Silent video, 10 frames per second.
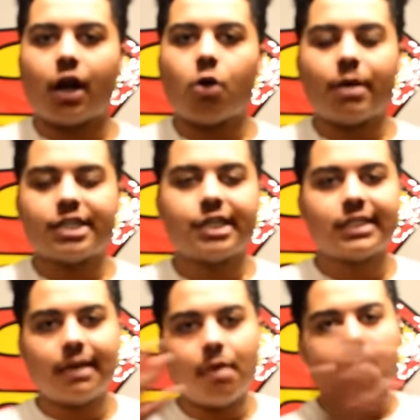All my
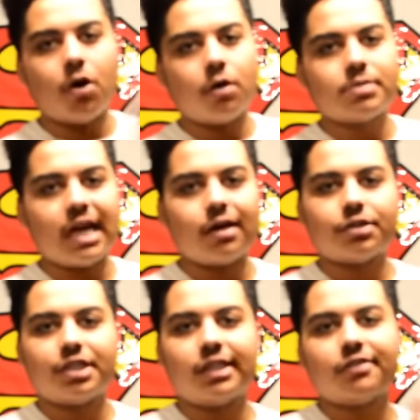shit's at my mom's
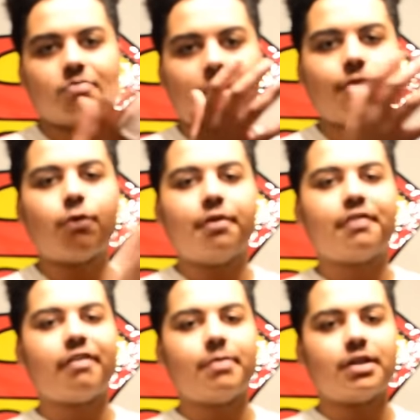house. She lives about
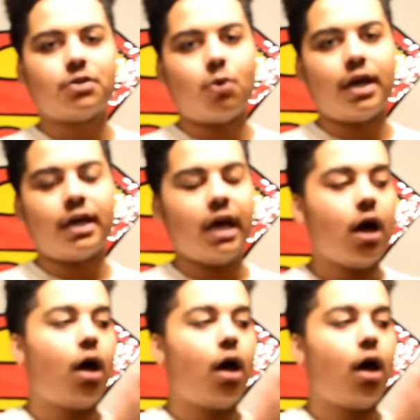45 minutes away.